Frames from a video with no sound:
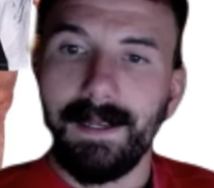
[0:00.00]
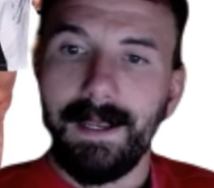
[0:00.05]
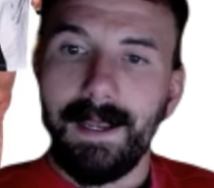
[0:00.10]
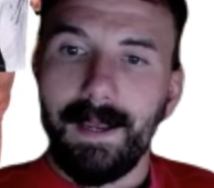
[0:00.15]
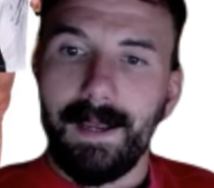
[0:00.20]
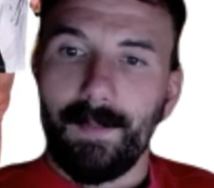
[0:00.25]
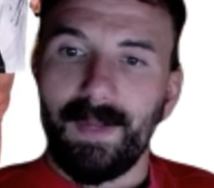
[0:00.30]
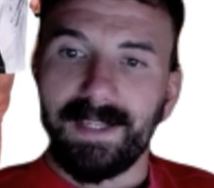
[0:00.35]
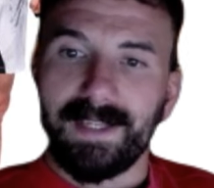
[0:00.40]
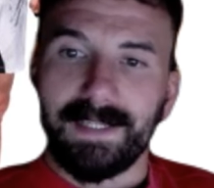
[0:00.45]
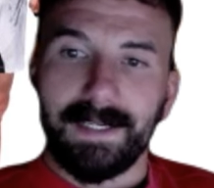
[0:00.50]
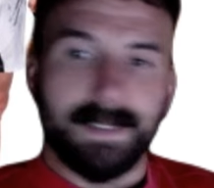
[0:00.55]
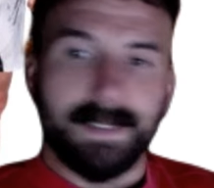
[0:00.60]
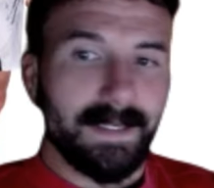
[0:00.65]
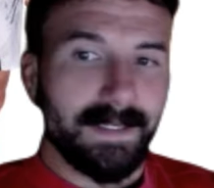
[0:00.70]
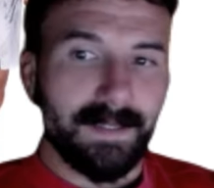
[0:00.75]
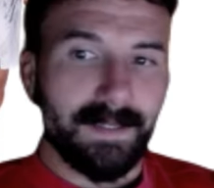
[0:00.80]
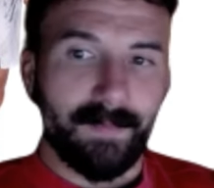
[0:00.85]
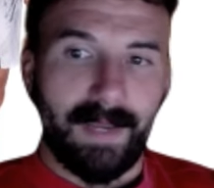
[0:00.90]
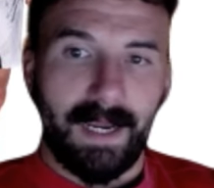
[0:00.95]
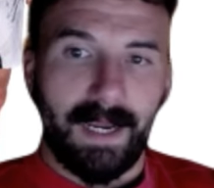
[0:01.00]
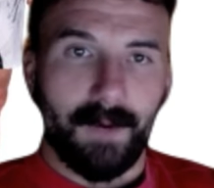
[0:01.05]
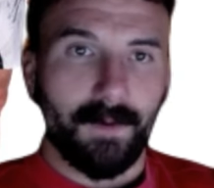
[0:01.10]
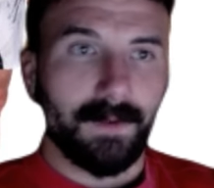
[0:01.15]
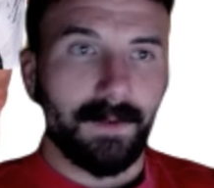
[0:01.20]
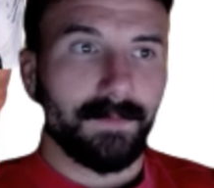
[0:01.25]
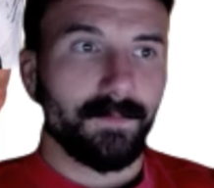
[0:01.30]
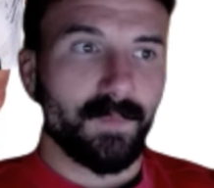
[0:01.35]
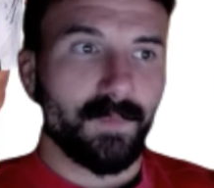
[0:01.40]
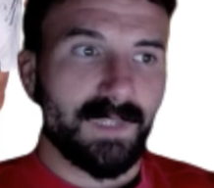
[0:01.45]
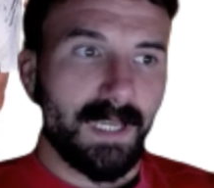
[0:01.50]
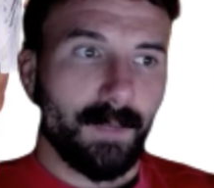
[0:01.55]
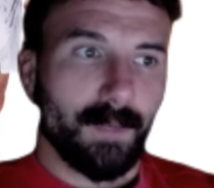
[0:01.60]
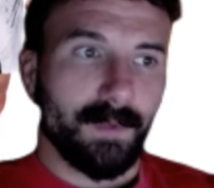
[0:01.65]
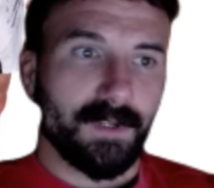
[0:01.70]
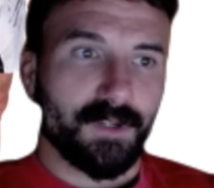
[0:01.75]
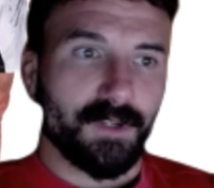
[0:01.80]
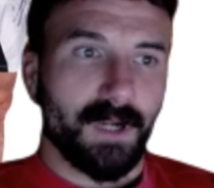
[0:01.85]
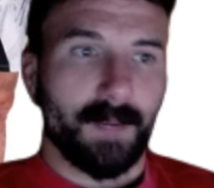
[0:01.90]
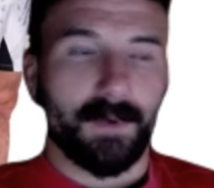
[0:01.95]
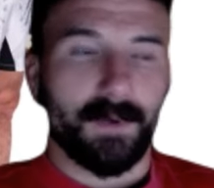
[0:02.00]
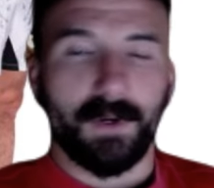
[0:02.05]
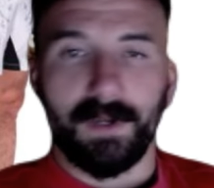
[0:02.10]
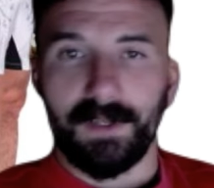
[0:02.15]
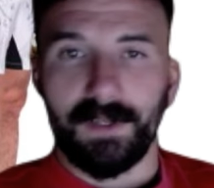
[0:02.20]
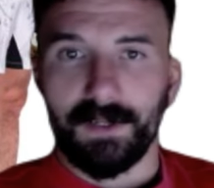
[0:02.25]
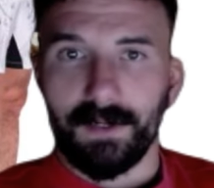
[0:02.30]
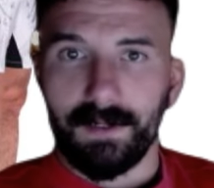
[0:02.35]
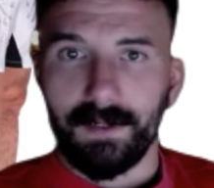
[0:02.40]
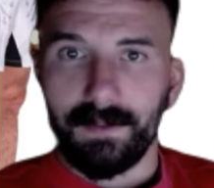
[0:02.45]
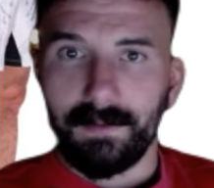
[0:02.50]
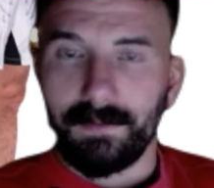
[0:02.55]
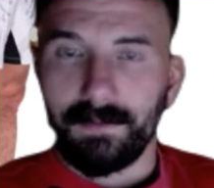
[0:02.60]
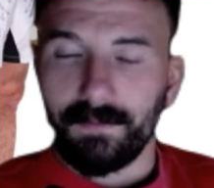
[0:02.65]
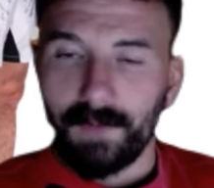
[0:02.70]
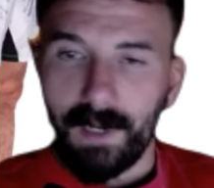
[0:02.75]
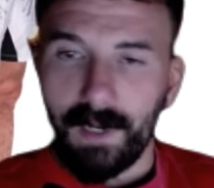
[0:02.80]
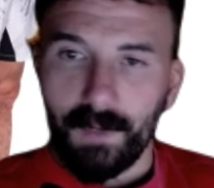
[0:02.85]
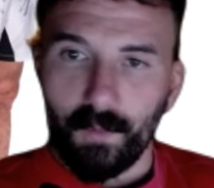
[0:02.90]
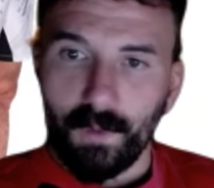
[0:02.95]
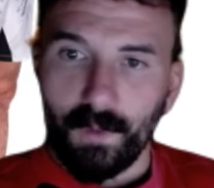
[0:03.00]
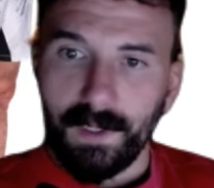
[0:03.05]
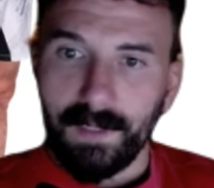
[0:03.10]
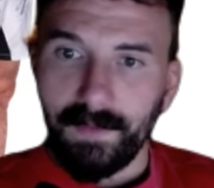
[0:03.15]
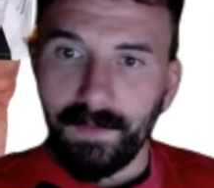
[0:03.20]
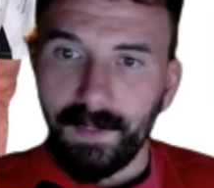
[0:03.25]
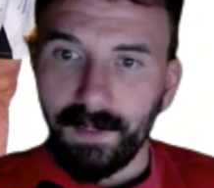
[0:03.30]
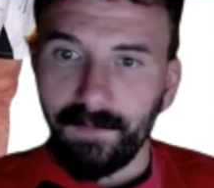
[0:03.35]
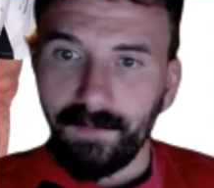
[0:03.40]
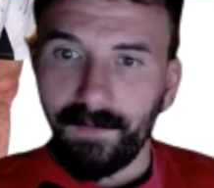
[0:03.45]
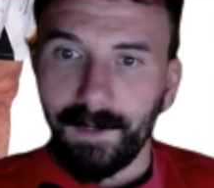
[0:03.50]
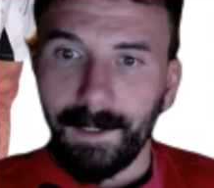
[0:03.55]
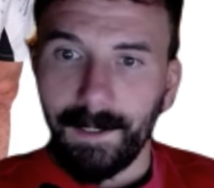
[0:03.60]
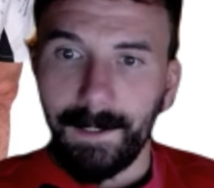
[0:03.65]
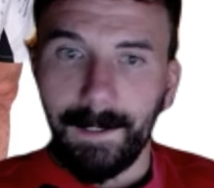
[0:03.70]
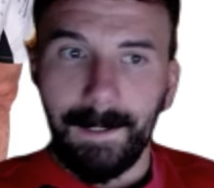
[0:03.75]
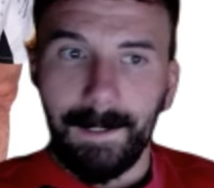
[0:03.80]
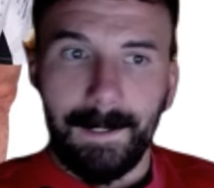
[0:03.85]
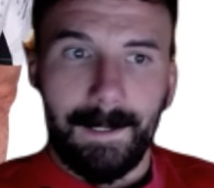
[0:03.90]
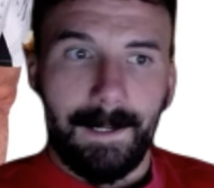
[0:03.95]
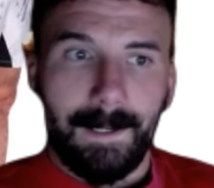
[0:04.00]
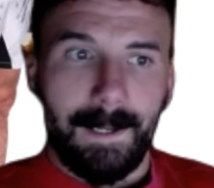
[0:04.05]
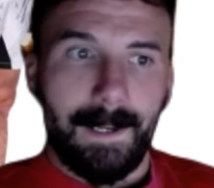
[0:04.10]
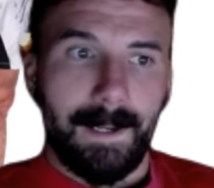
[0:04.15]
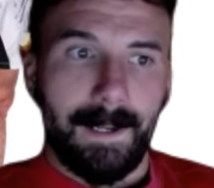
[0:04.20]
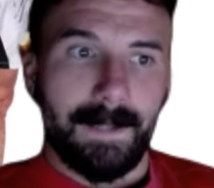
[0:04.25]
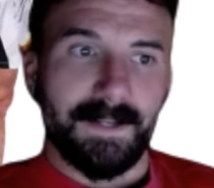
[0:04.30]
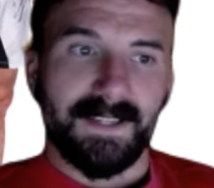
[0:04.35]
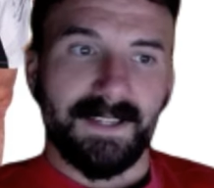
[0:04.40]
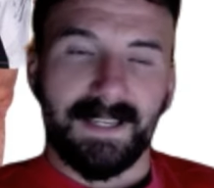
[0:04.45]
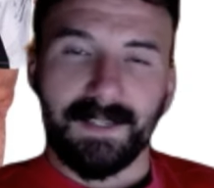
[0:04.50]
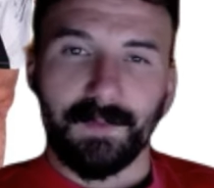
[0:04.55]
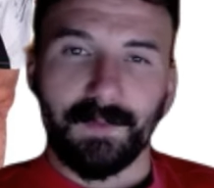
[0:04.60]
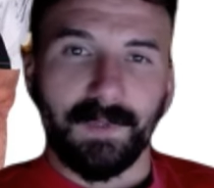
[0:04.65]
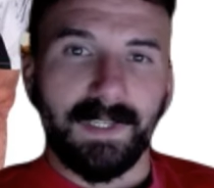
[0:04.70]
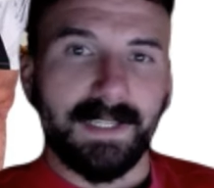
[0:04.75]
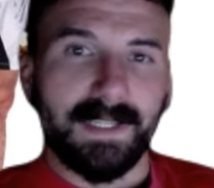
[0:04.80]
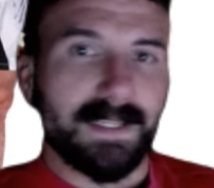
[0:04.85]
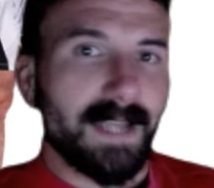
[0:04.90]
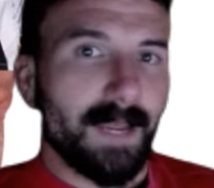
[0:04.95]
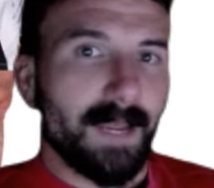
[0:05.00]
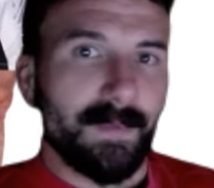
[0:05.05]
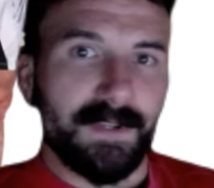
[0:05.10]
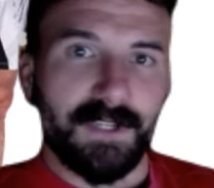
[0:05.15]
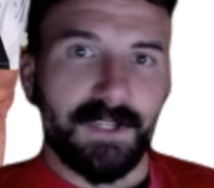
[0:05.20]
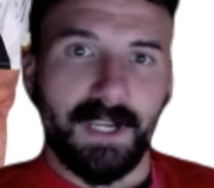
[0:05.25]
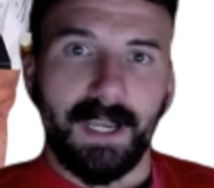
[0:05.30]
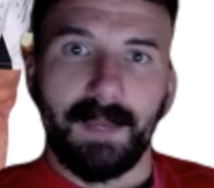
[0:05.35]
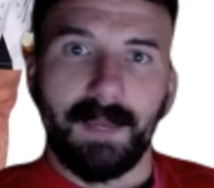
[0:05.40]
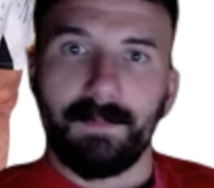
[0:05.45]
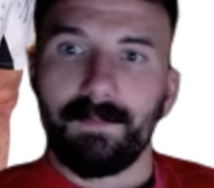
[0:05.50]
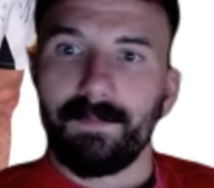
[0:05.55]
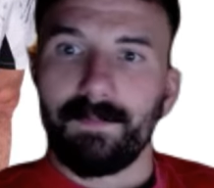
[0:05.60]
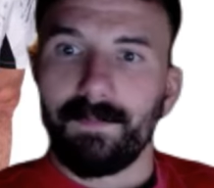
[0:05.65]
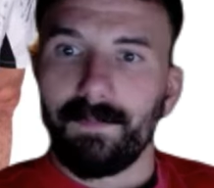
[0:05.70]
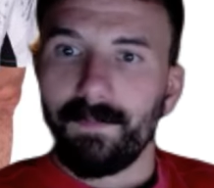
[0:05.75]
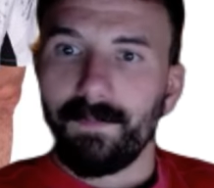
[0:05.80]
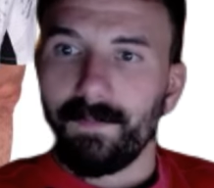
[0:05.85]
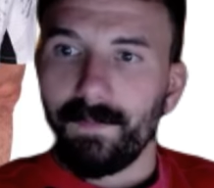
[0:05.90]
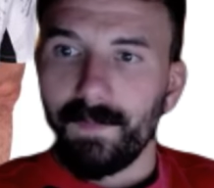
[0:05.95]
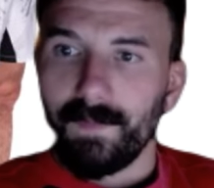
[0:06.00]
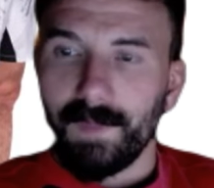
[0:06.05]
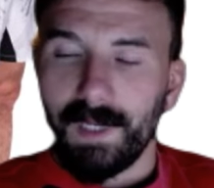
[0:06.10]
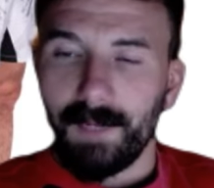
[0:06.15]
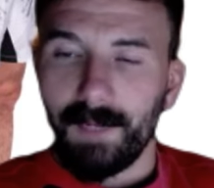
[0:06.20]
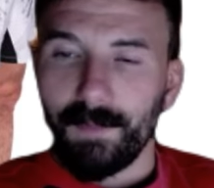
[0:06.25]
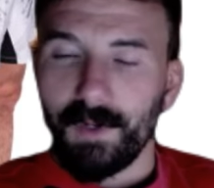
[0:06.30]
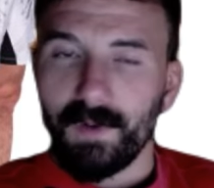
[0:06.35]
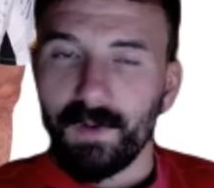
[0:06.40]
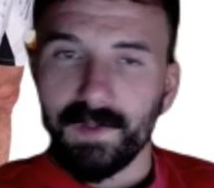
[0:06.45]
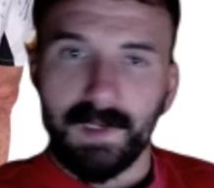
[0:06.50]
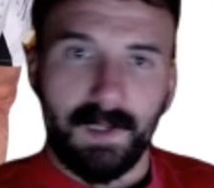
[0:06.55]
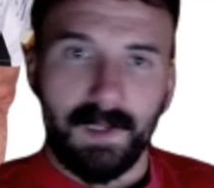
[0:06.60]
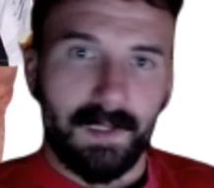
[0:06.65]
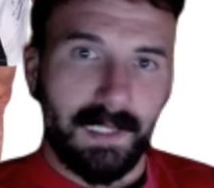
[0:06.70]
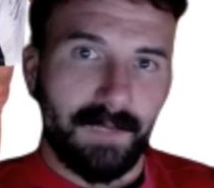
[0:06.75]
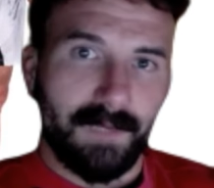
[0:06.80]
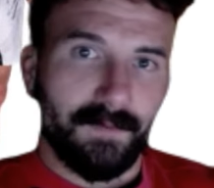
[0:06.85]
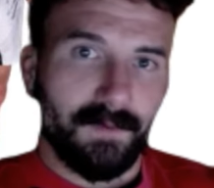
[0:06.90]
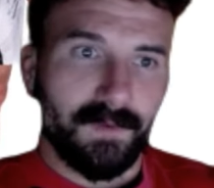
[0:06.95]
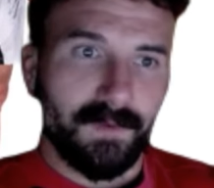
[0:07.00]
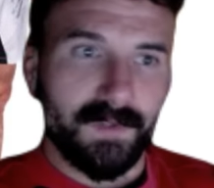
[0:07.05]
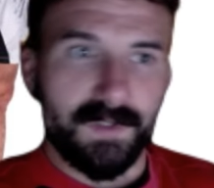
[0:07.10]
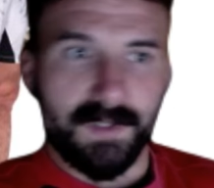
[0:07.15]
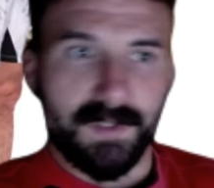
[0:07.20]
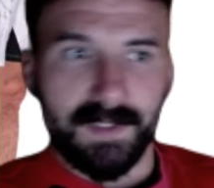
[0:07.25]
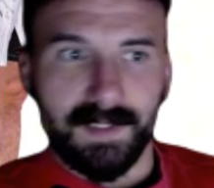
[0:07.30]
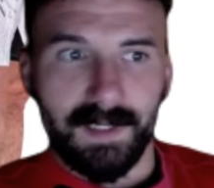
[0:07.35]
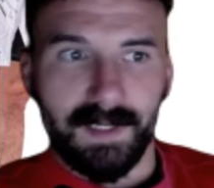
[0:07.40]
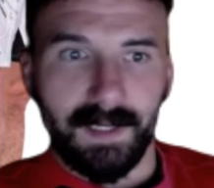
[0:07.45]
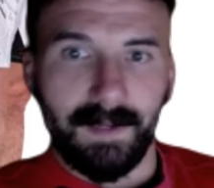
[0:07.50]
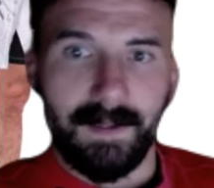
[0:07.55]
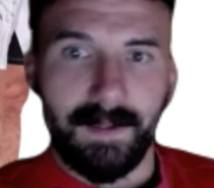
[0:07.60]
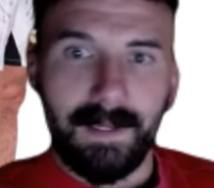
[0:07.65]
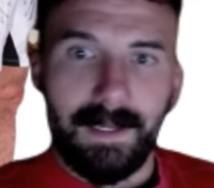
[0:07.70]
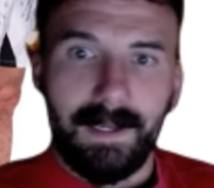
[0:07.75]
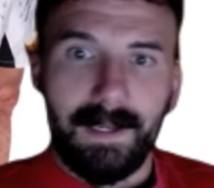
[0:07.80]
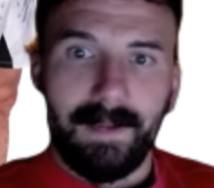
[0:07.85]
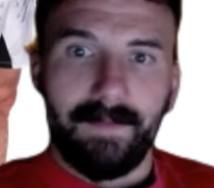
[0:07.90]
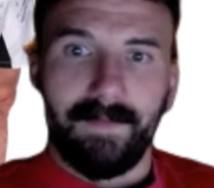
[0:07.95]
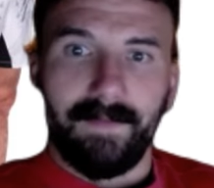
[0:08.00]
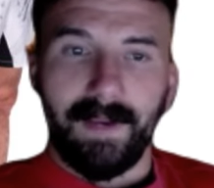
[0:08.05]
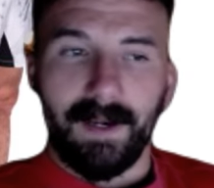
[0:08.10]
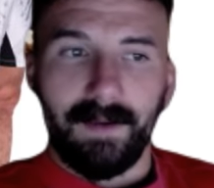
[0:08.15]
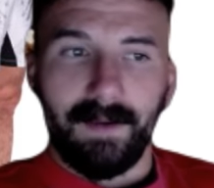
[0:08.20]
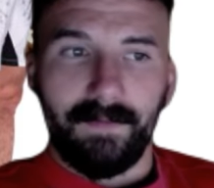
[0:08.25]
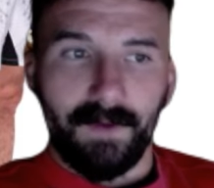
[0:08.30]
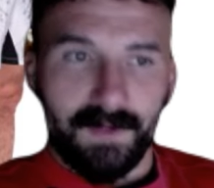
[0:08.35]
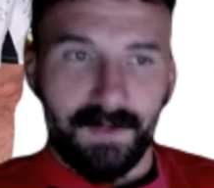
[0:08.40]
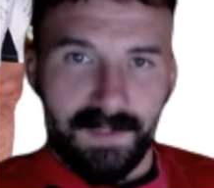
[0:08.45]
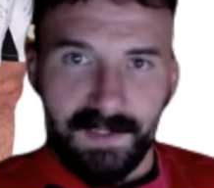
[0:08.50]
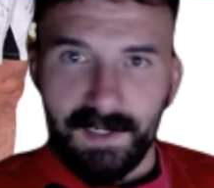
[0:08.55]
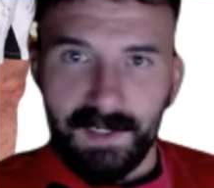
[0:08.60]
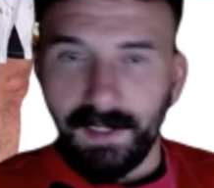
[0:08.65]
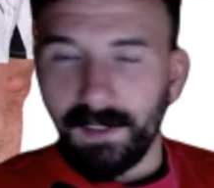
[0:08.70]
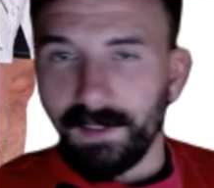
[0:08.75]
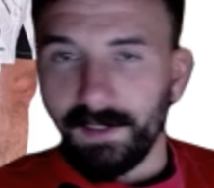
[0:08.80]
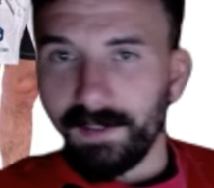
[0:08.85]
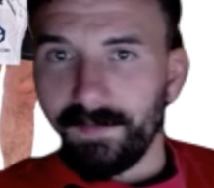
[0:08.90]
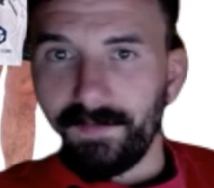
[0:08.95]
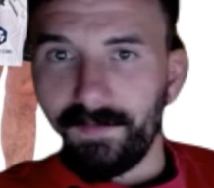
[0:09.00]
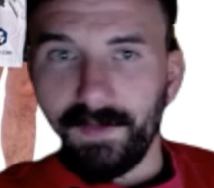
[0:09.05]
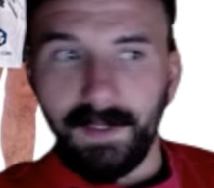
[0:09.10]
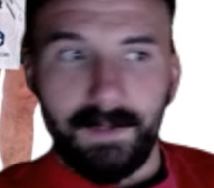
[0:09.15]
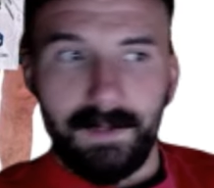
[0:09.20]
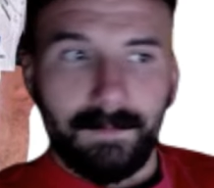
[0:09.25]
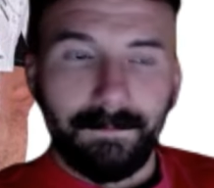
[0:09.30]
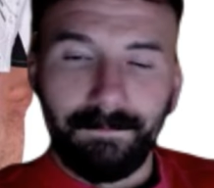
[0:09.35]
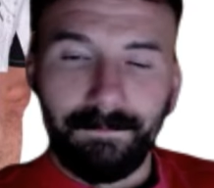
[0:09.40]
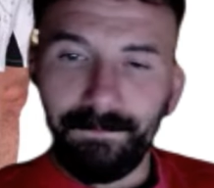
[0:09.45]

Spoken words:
But decent power, was able to drop Cody Durden round 1 in their fight, and just has a really snappy jab. Goes all levels, just very versatile on the feet.